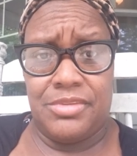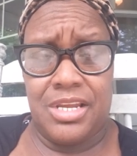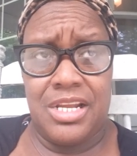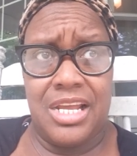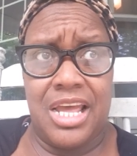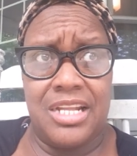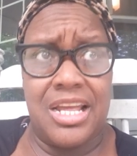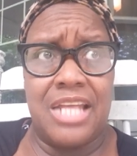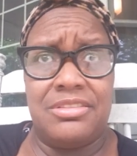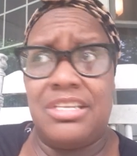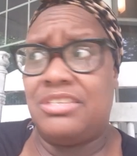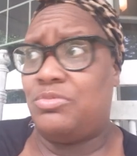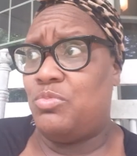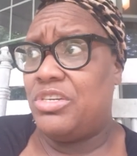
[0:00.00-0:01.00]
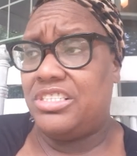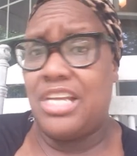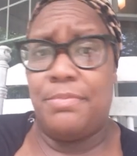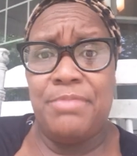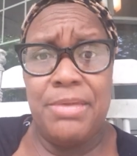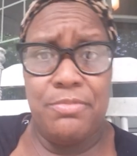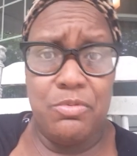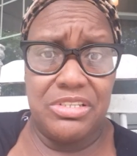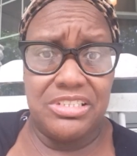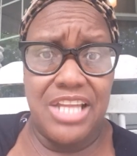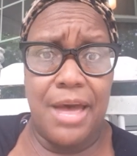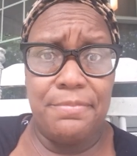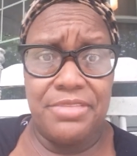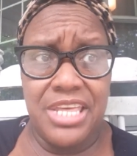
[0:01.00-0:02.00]
I just wish that people would
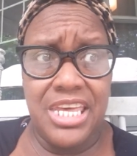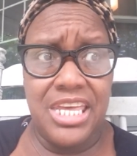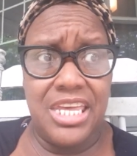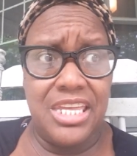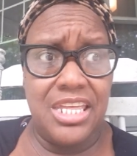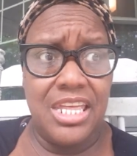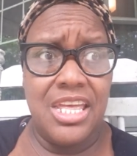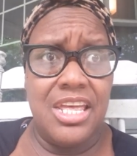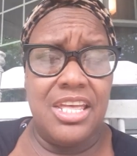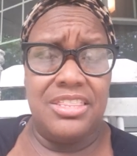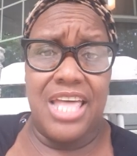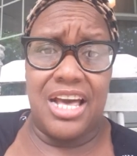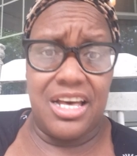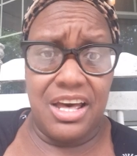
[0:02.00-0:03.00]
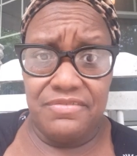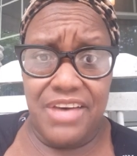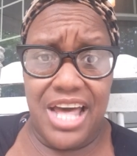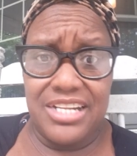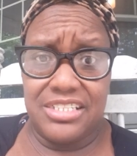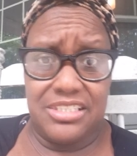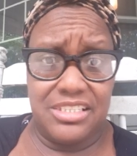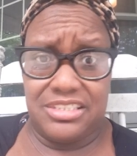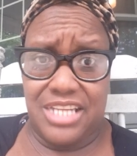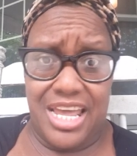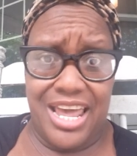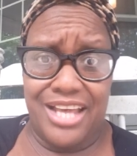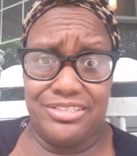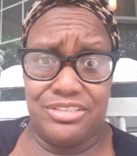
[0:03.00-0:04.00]
stop thinking that gun violence is
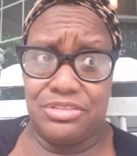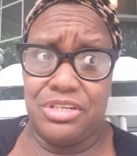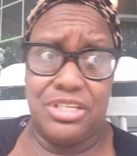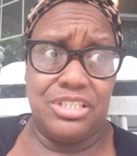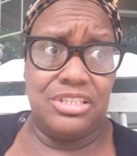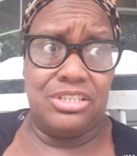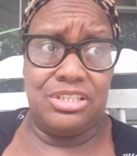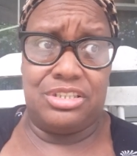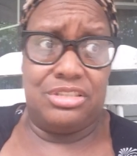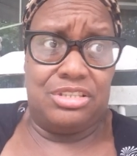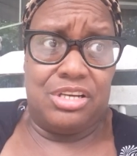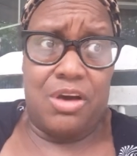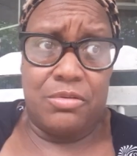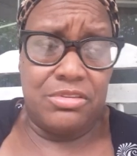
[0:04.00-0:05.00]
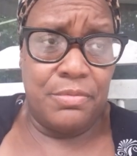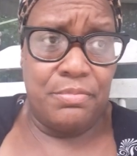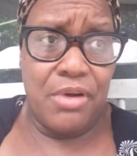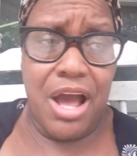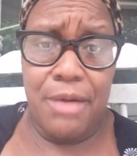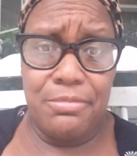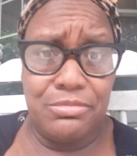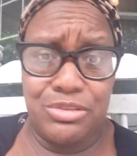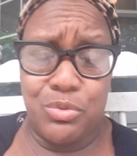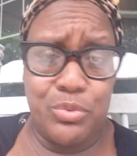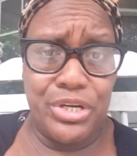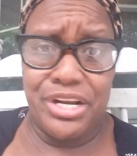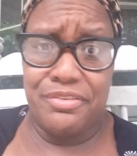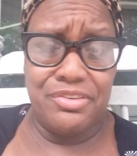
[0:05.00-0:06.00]
the answer to, to, to problems or
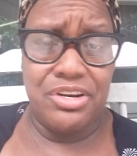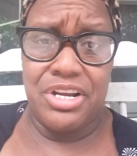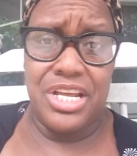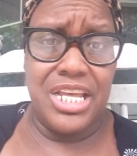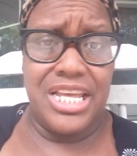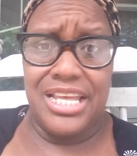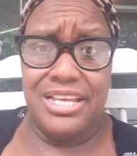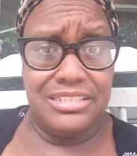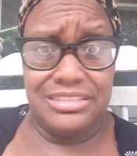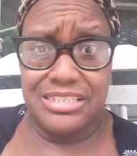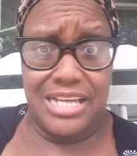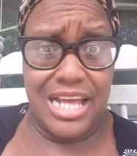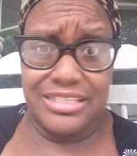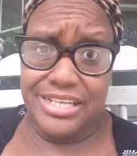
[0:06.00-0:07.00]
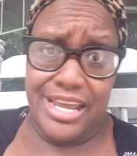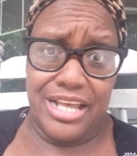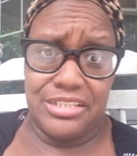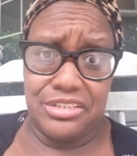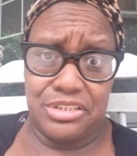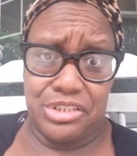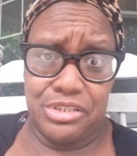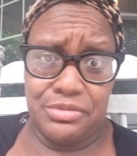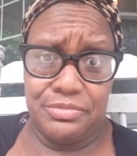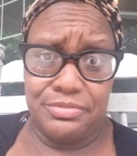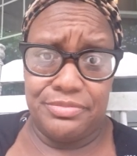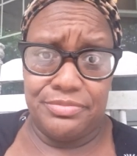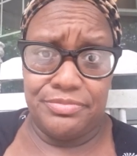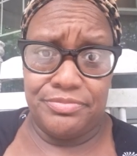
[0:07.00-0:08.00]
whatever. It's not the answer.
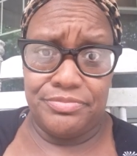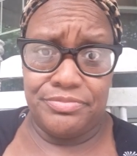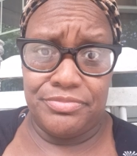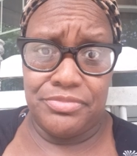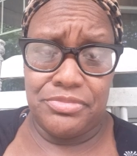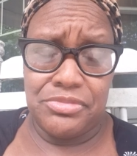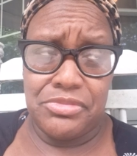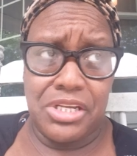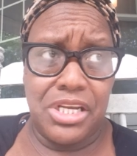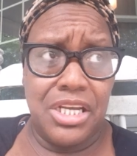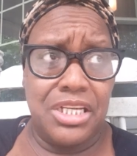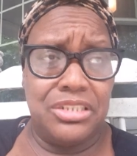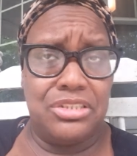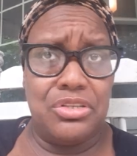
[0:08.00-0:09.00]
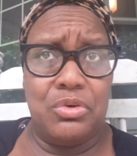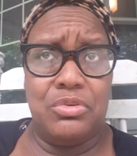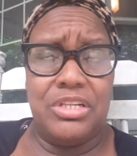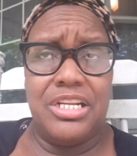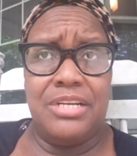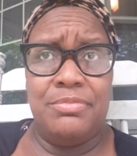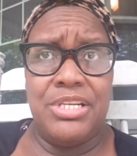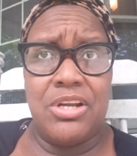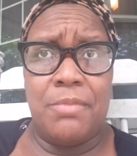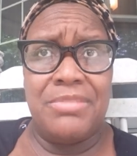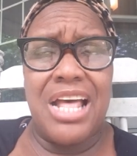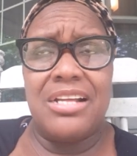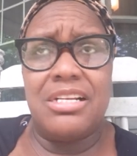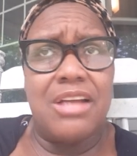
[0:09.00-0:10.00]
So let me know.
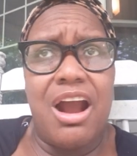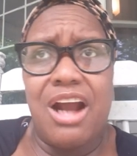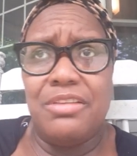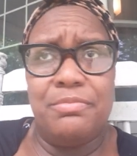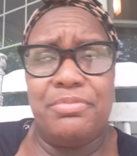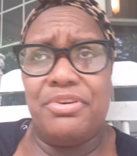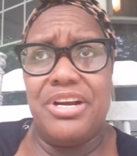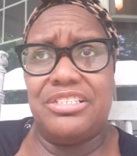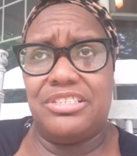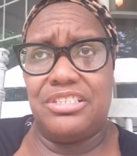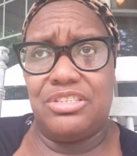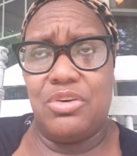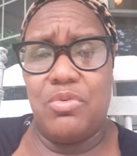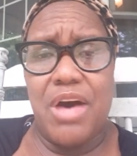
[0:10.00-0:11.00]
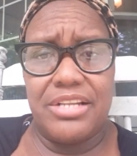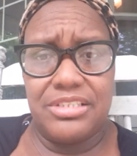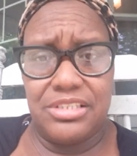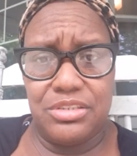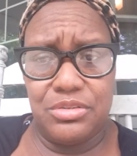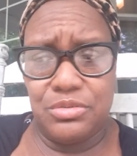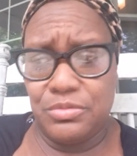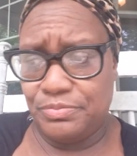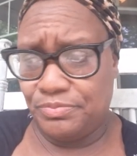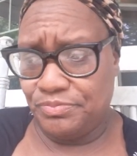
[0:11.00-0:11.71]
My heart and prayers just go out to